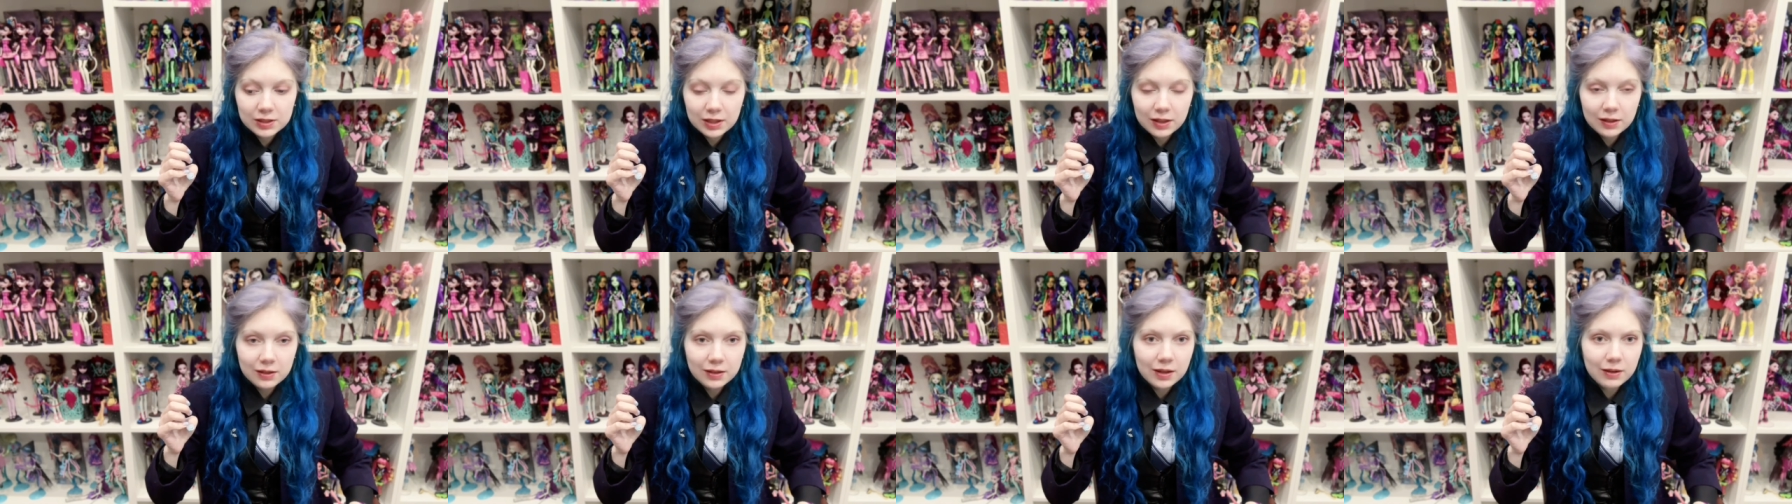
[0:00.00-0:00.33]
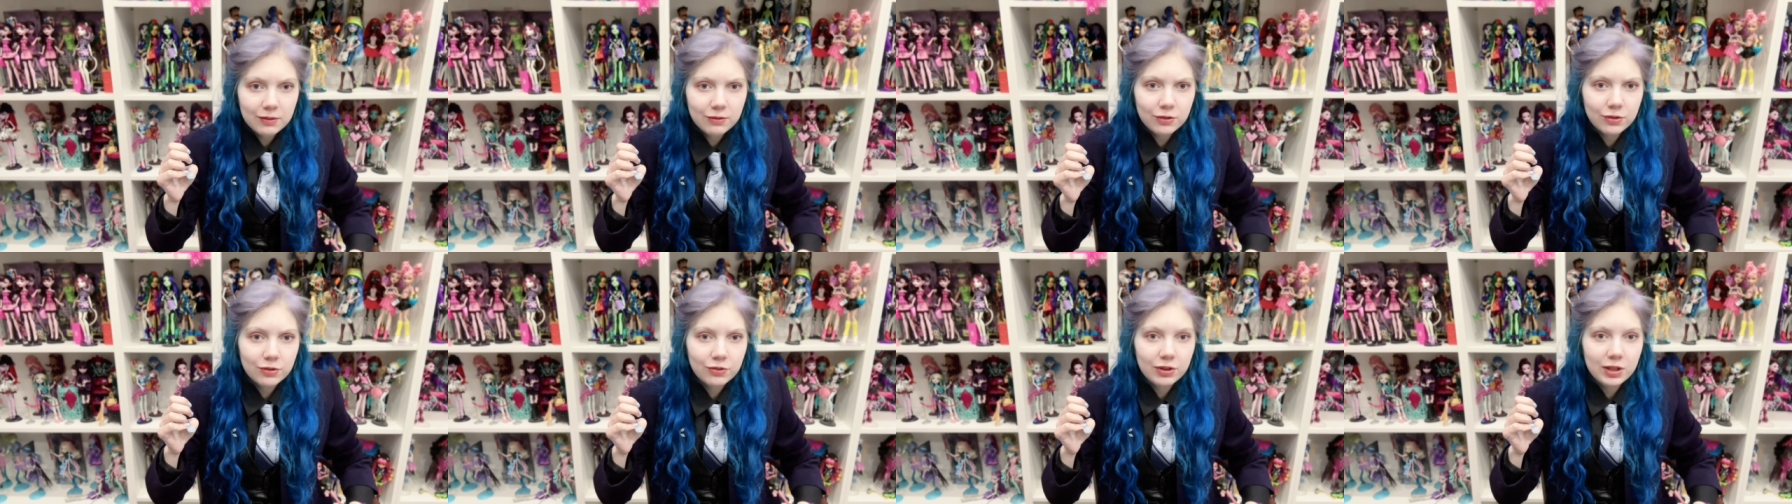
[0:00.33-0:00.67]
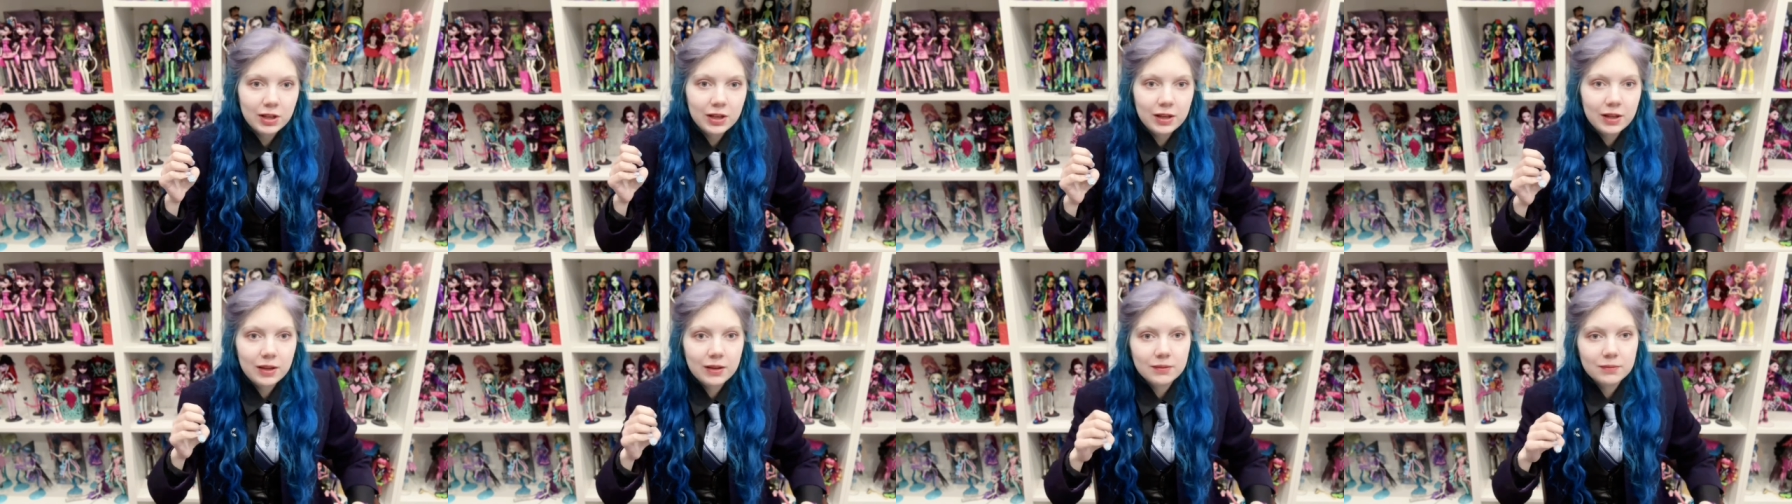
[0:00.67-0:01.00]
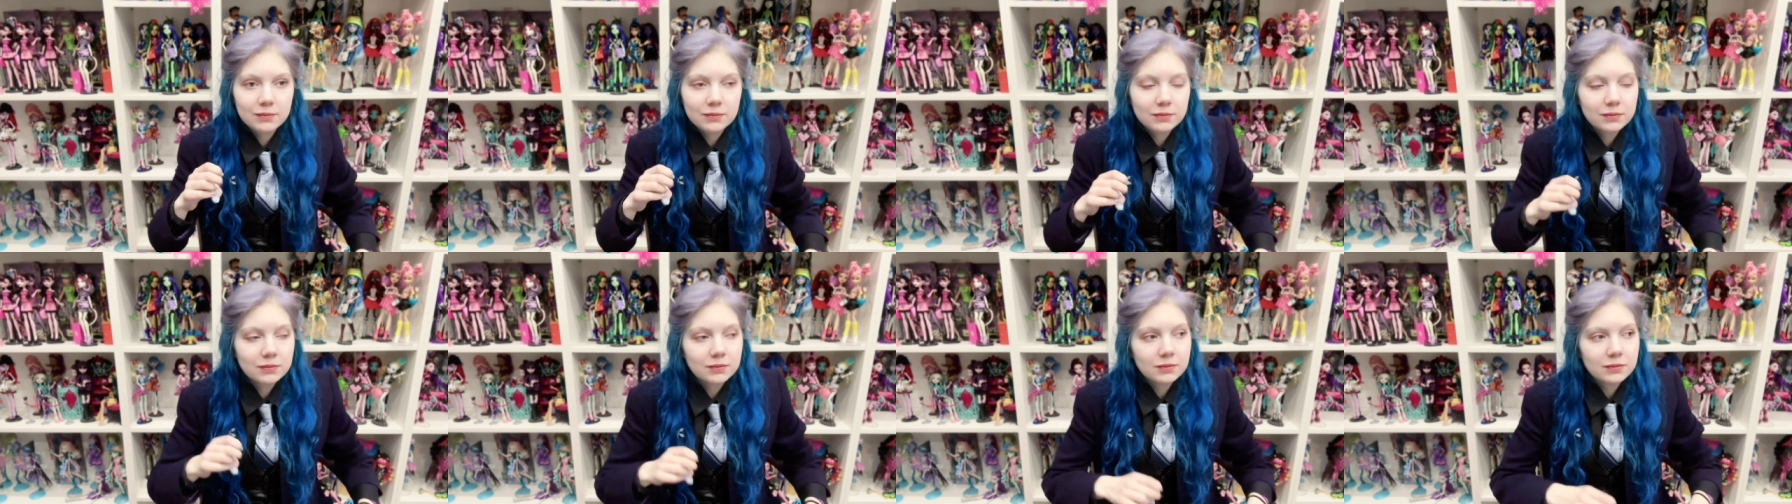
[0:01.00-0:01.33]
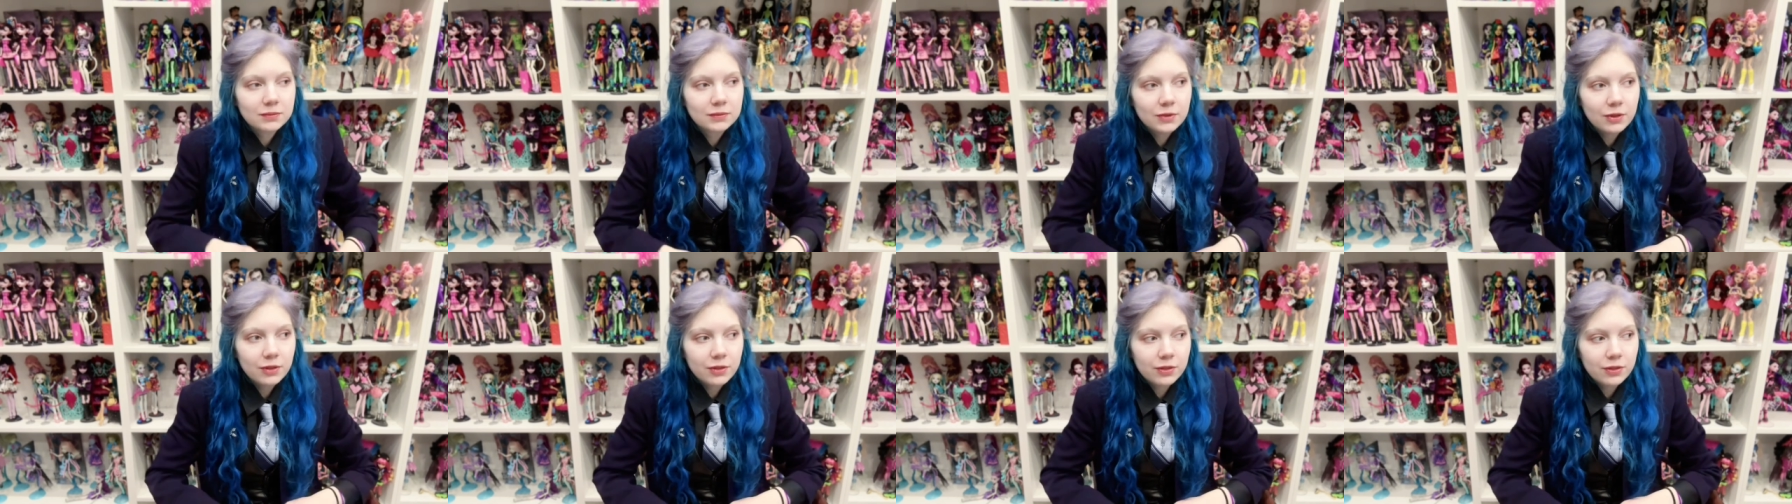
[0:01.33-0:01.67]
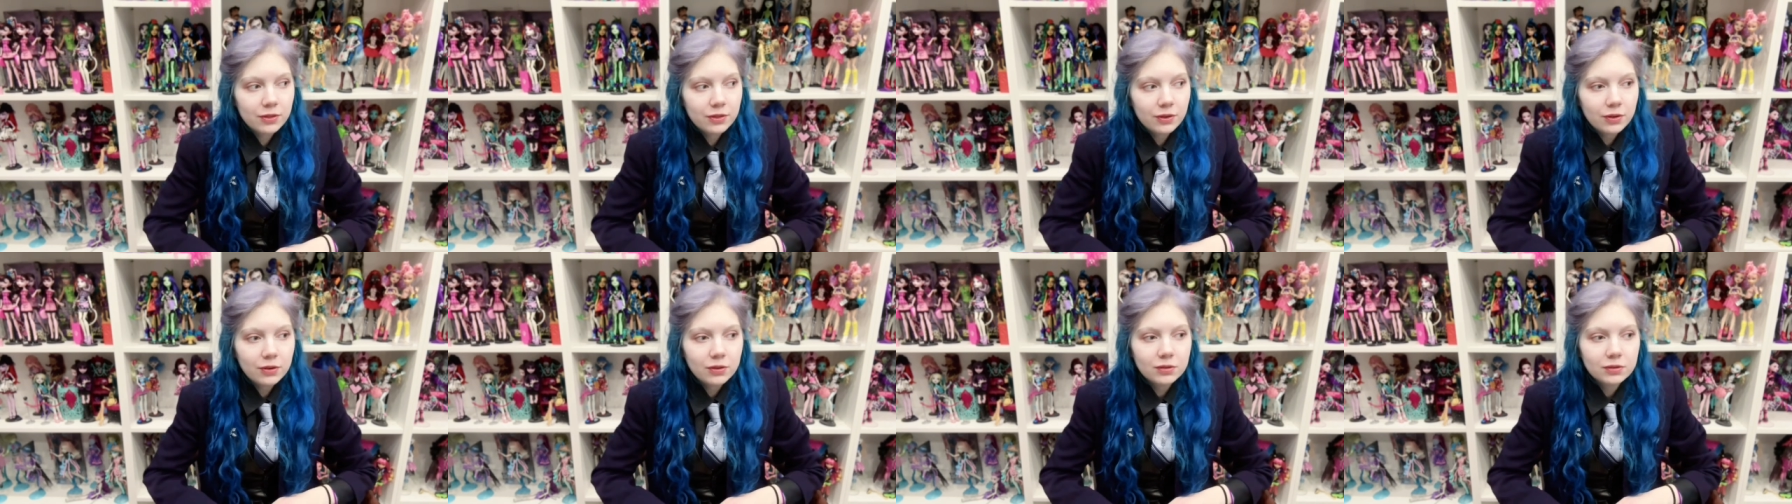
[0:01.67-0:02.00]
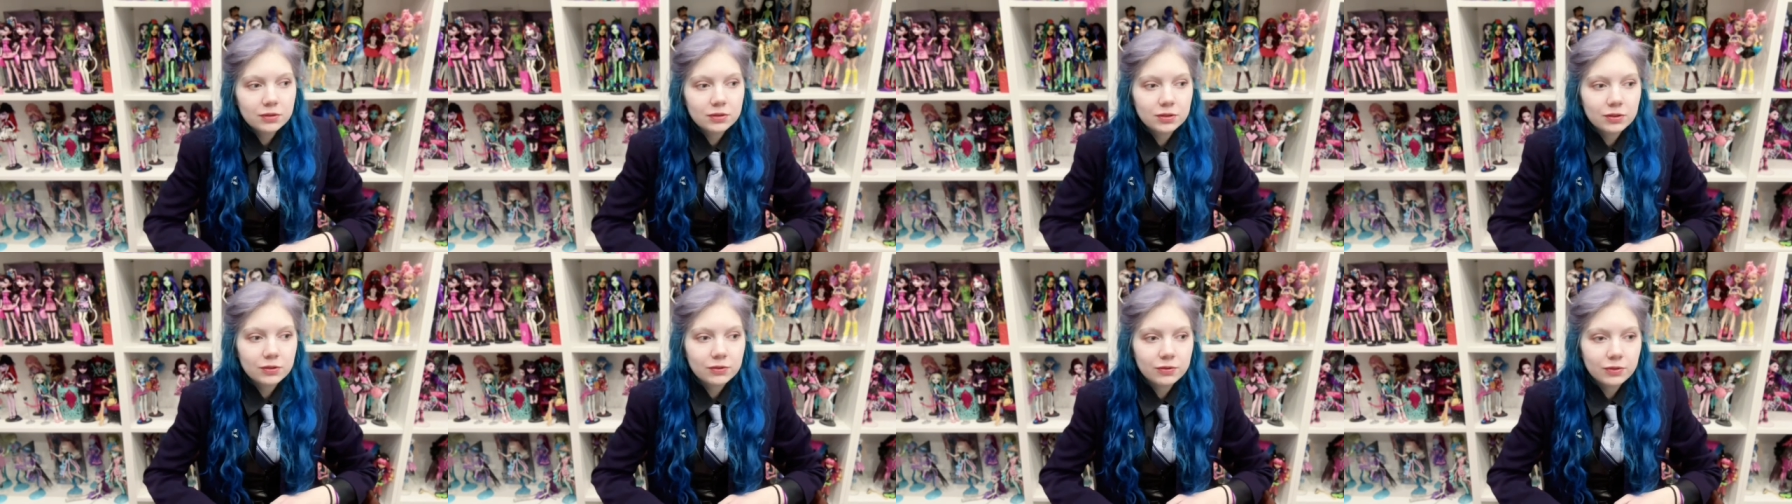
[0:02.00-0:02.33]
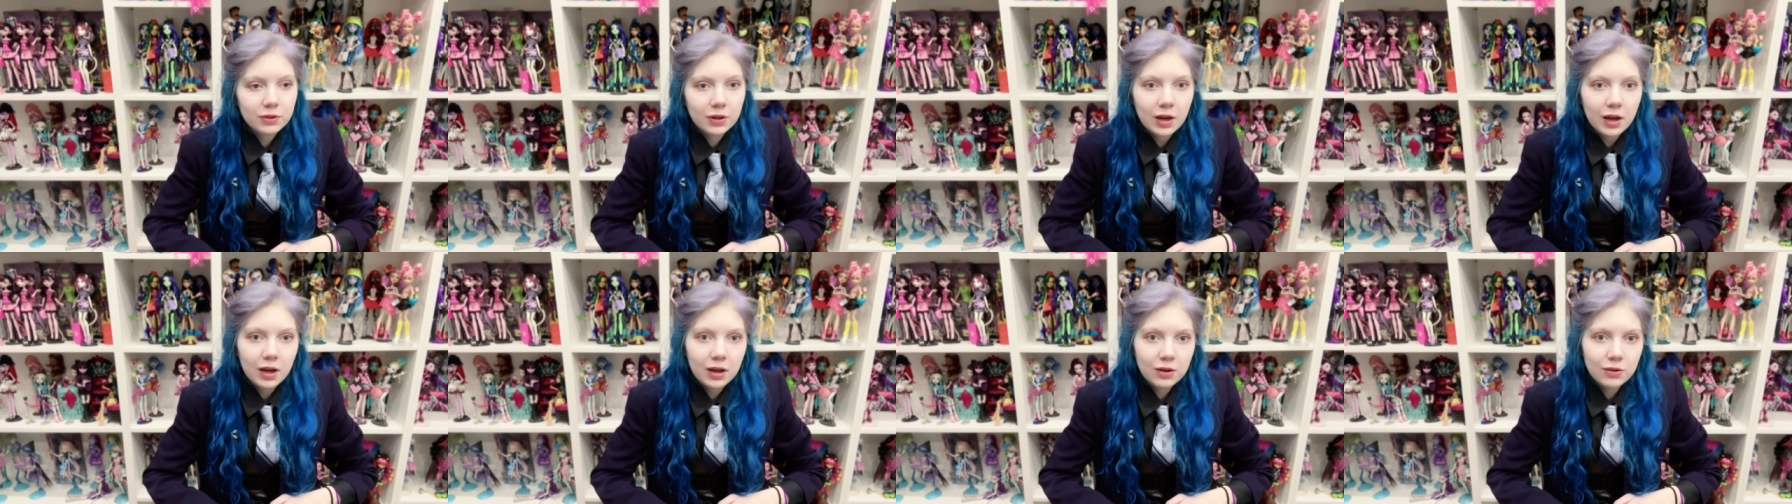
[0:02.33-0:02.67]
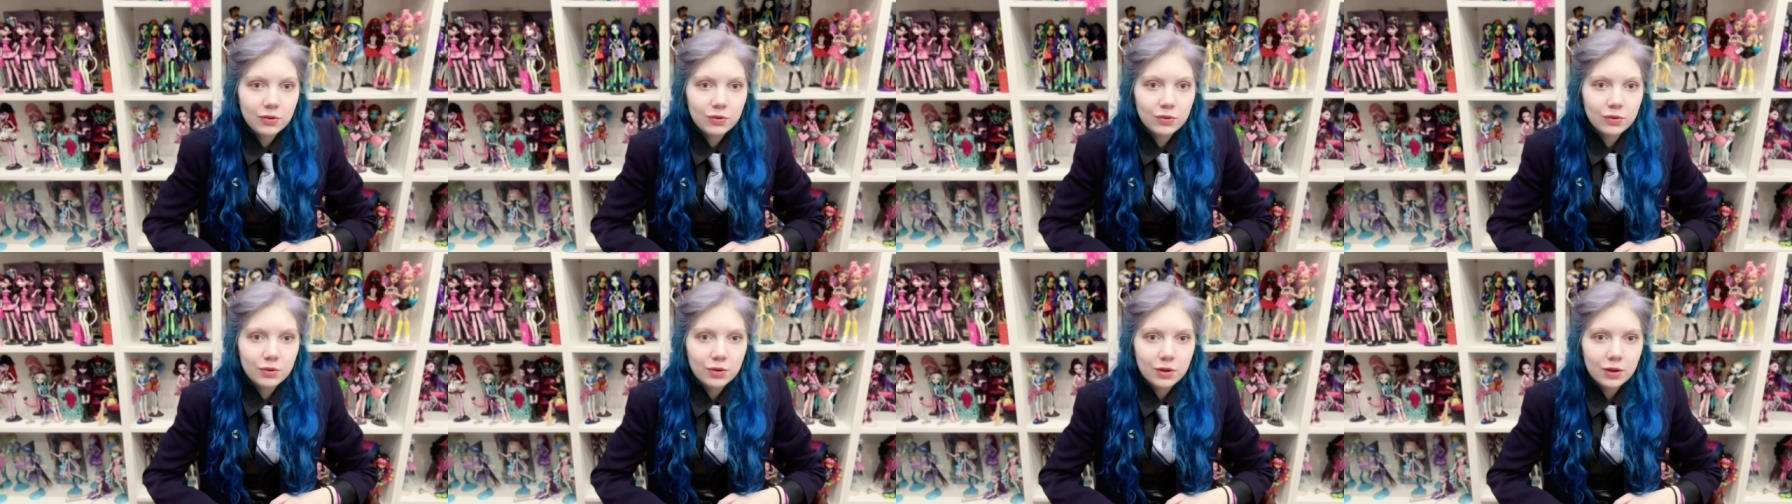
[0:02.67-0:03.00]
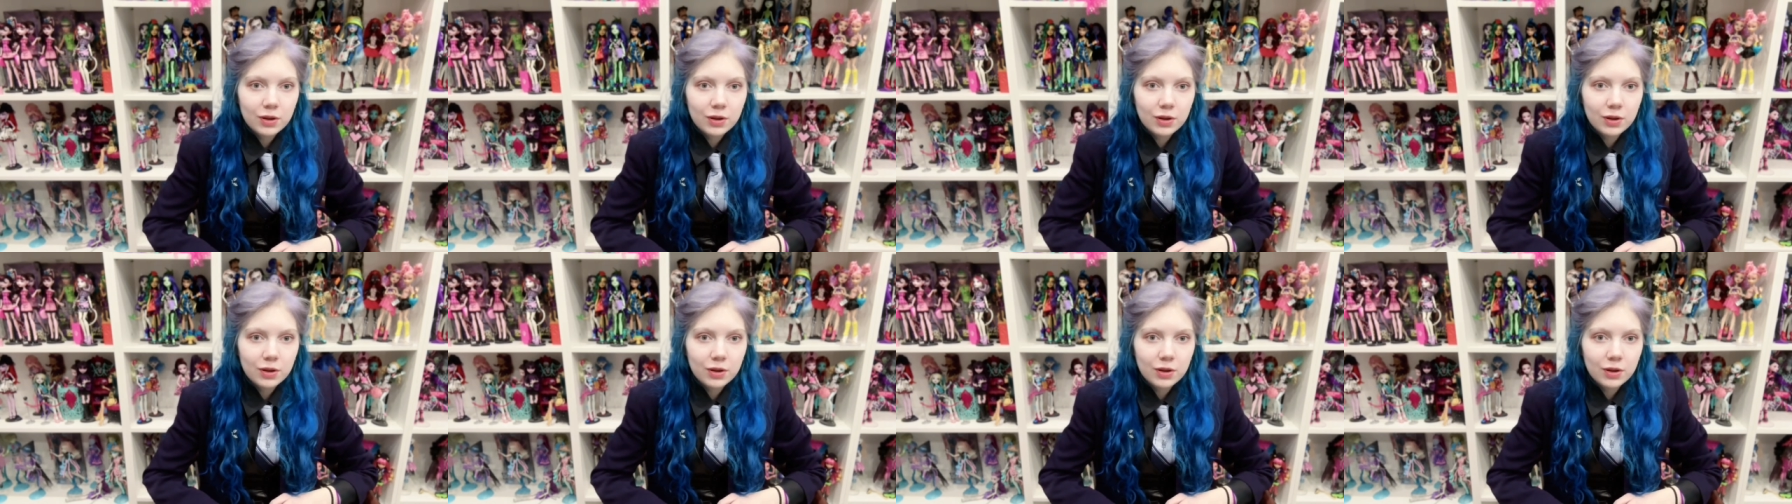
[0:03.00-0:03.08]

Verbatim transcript: I never really thought of how